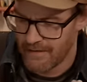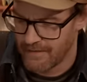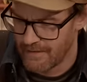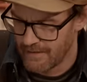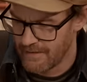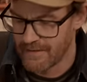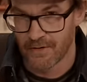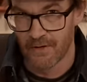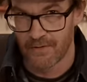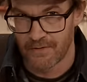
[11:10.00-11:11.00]
and
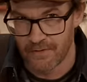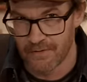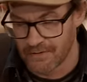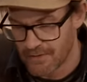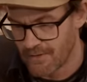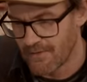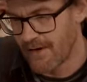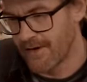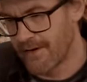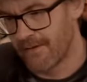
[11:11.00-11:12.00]
it's overdue.
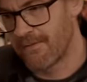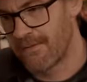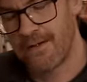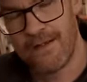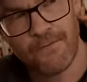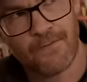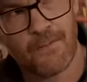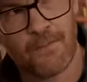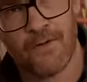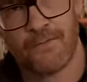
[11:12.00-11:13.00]
So if
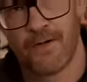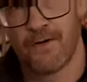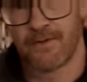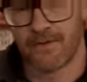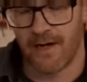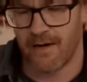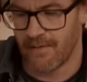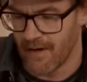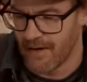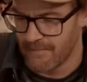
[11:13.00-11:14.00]
they pull me over
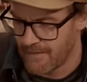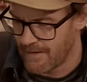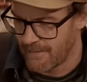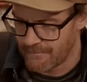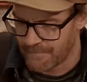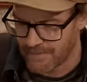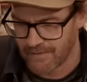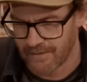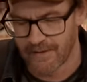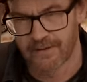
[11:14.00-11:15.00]
now,
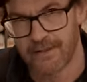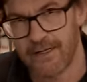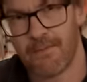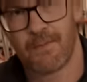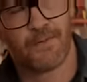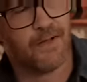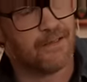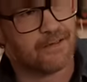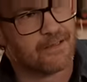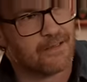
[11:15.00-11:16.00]
they'll take my
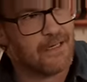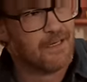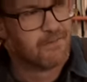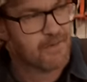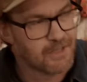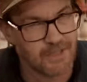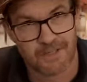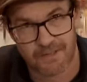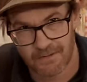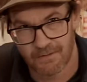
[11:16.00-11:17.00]
plates, which
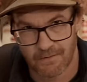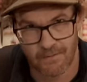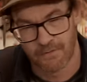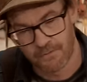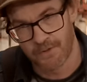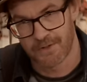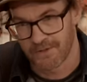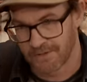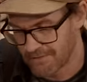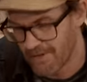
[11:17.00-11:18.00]
is
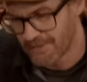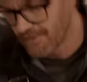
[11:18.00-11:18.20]
unfortunate. So I